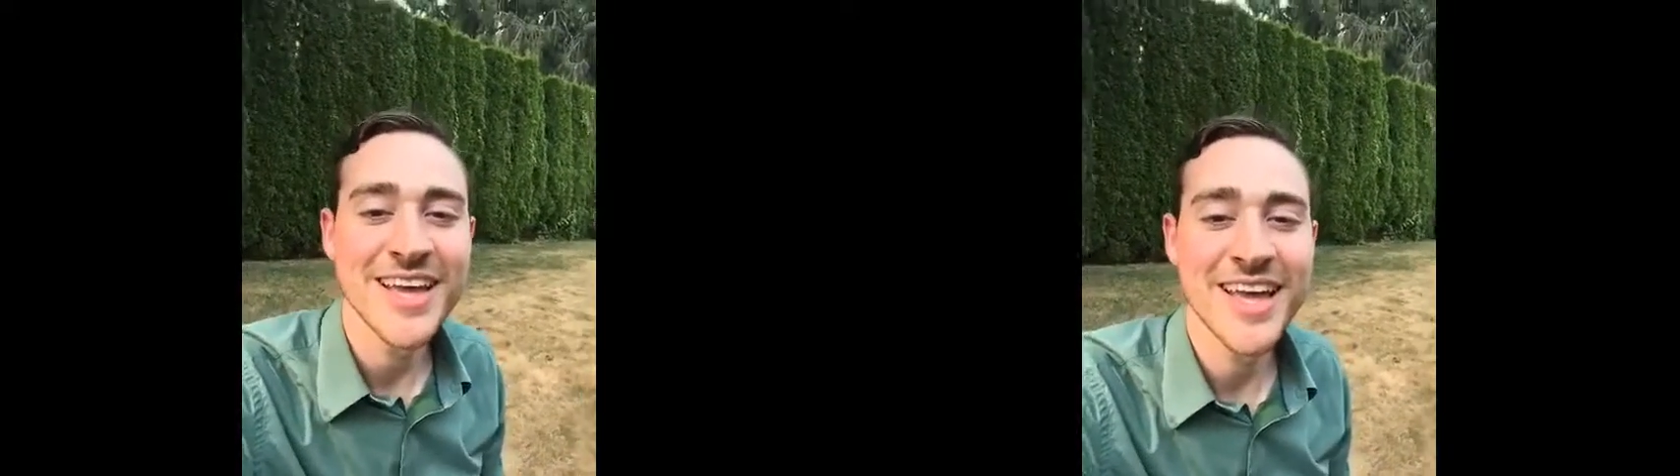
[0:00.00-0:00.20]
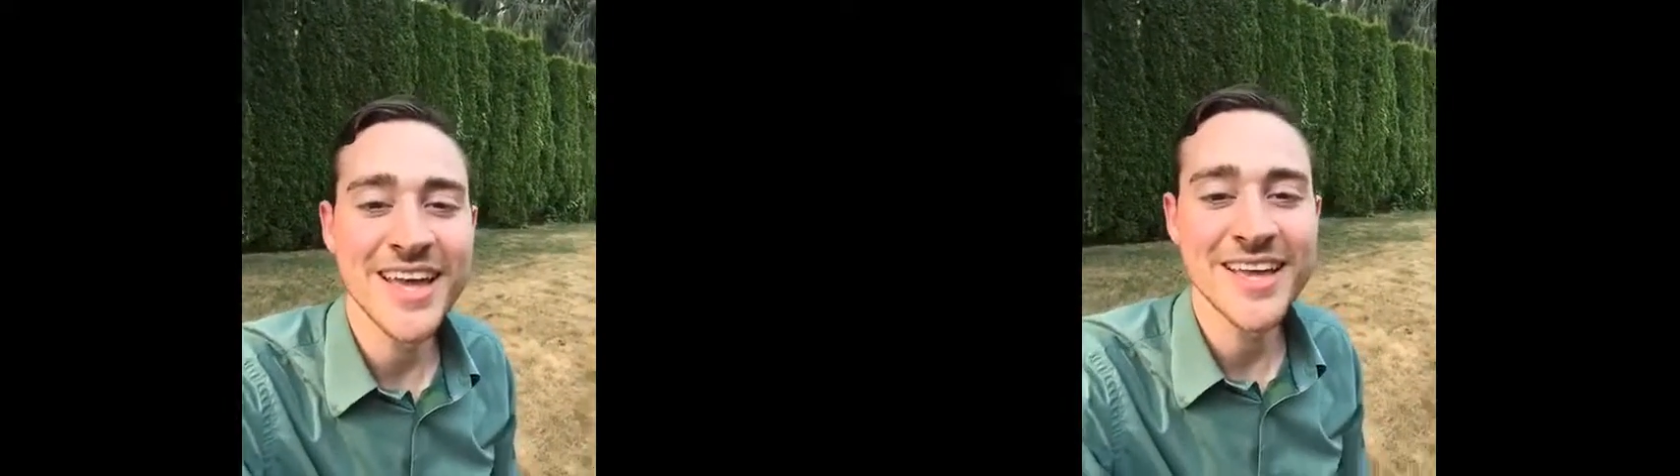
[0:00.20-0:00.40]

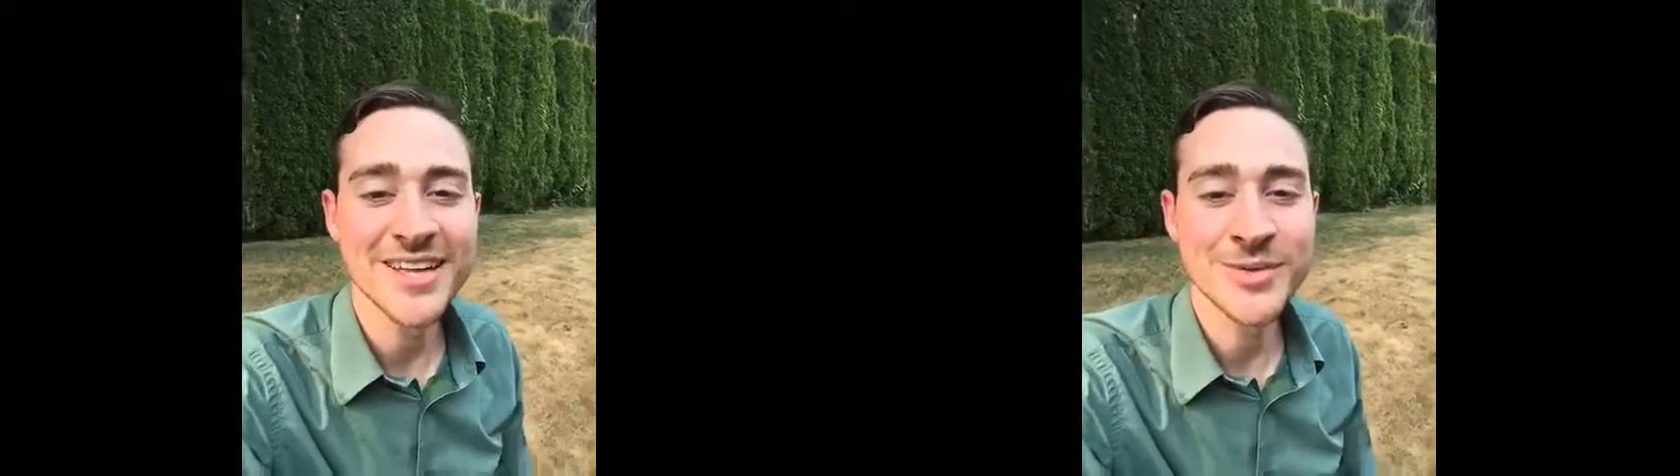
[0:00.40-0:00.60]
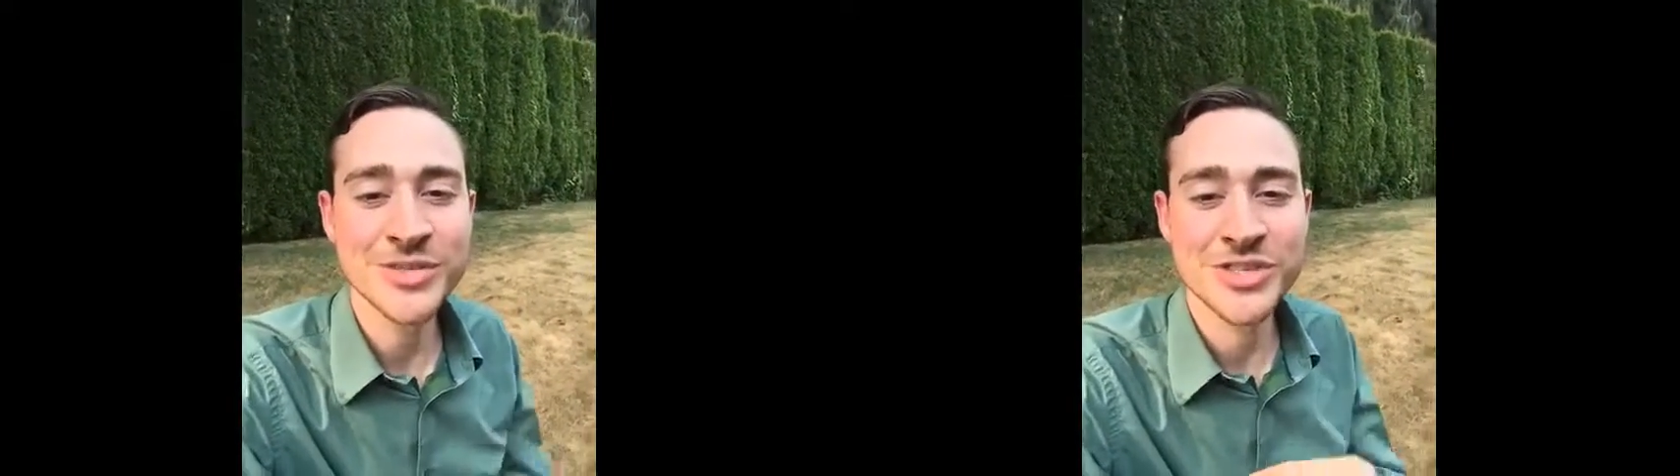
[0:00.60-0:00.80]
and
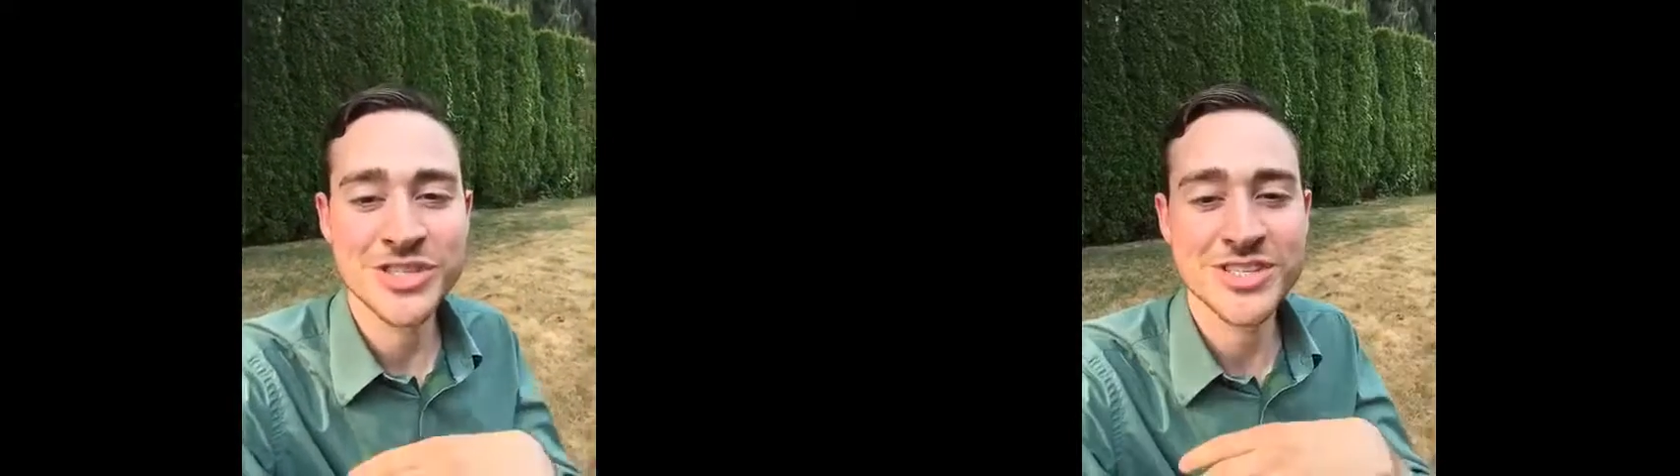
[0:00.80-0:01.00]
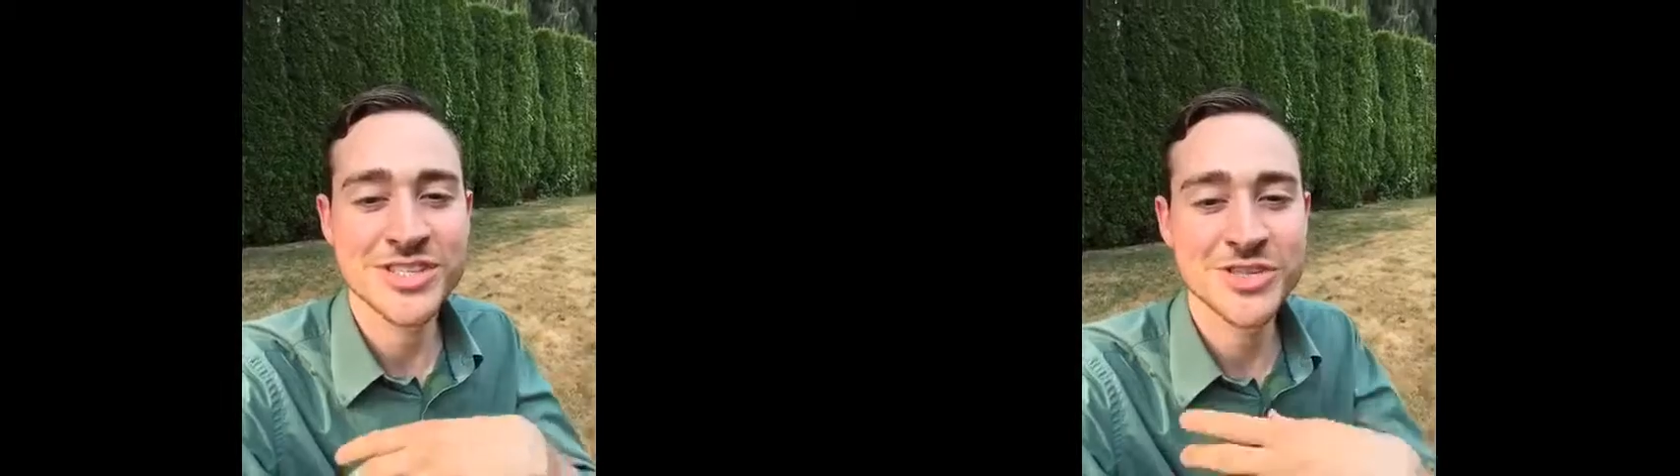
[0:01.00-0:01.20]
it
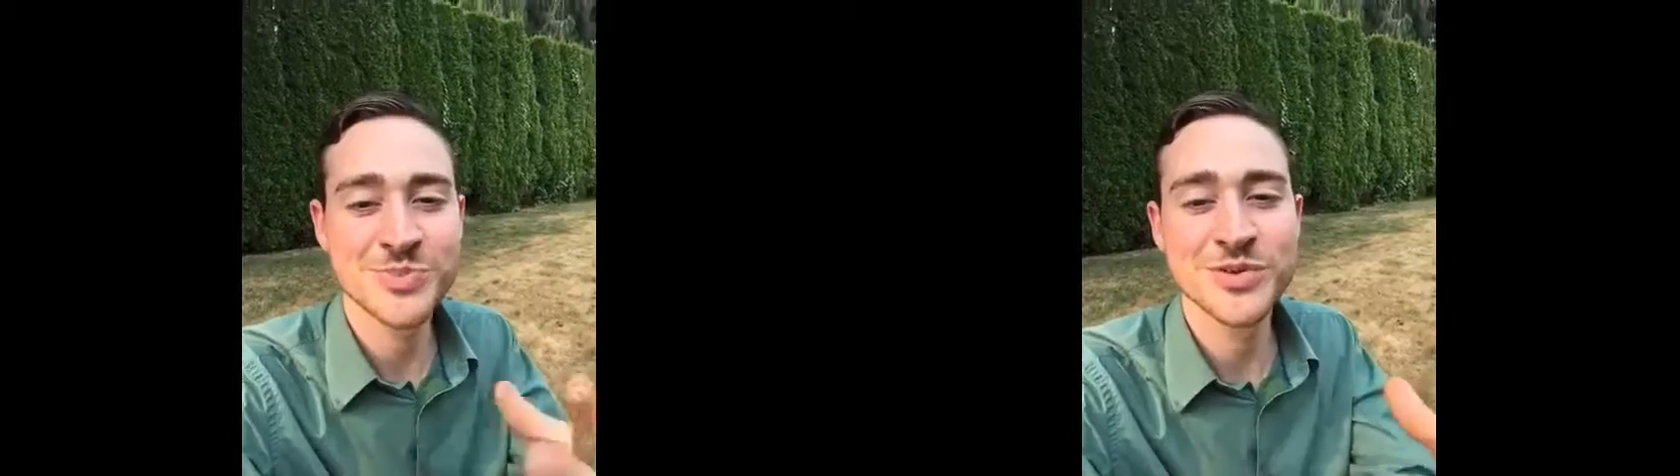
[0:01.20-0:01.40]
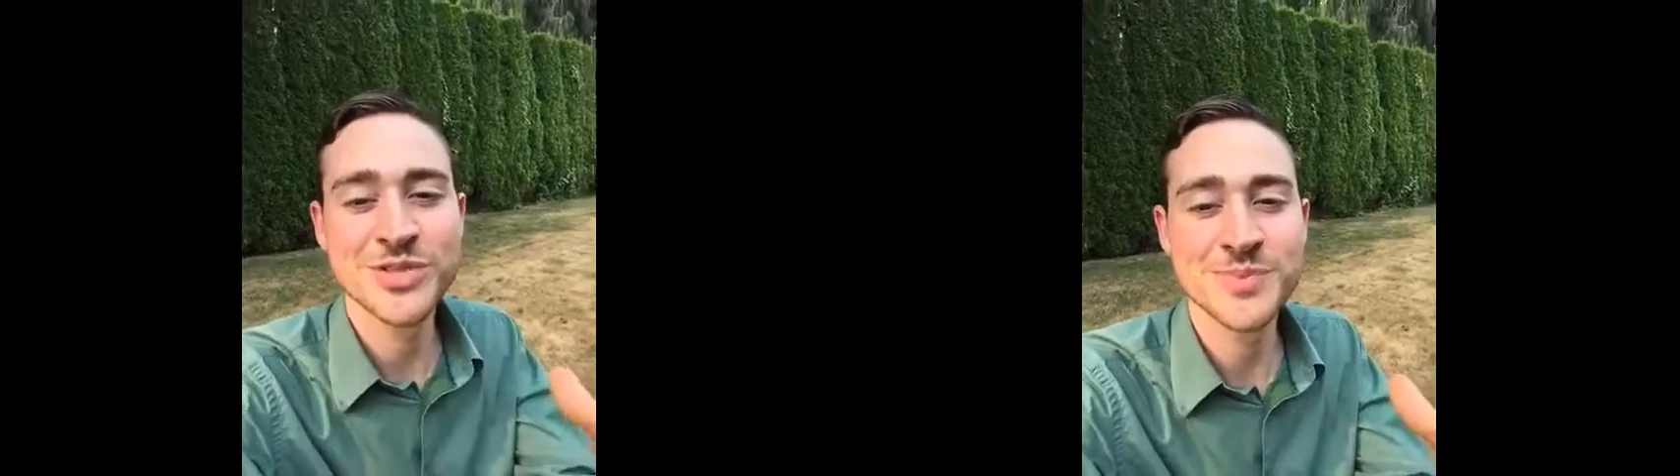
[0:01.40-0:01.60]
just
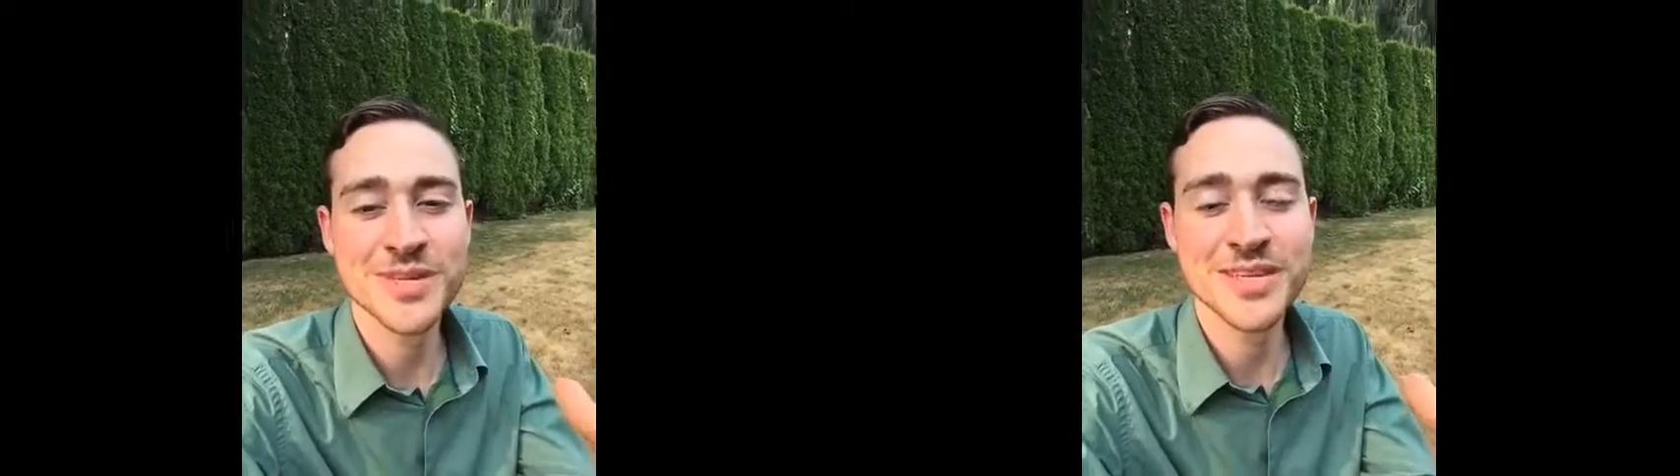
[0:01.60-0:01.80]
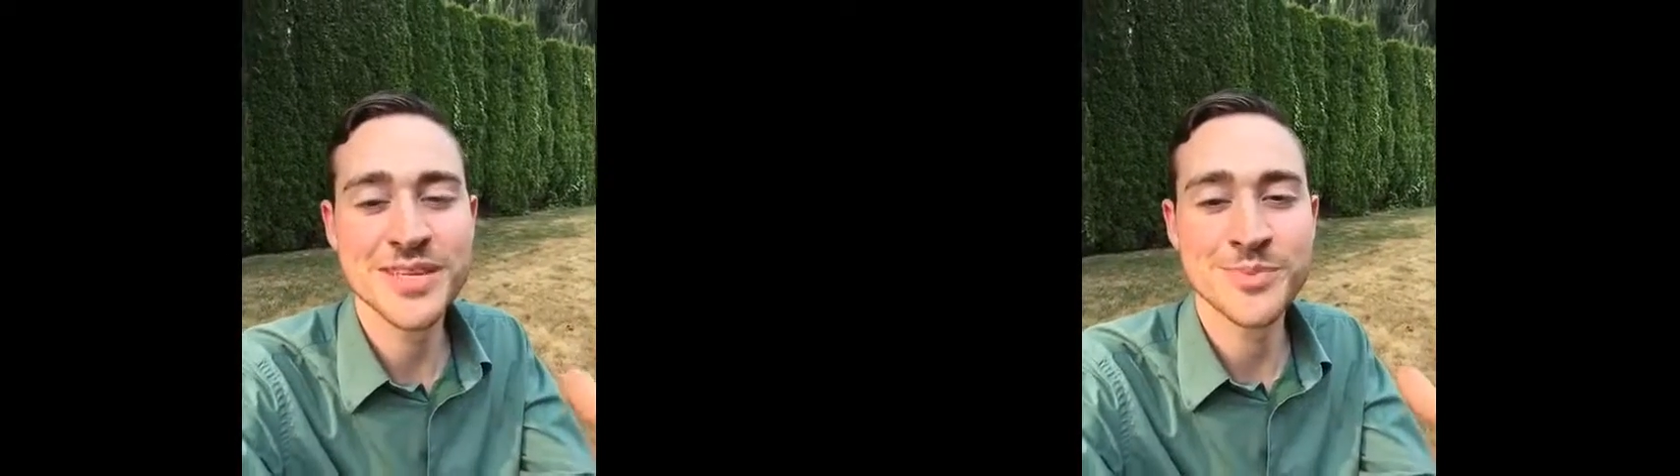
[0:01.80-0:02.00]
proved to be the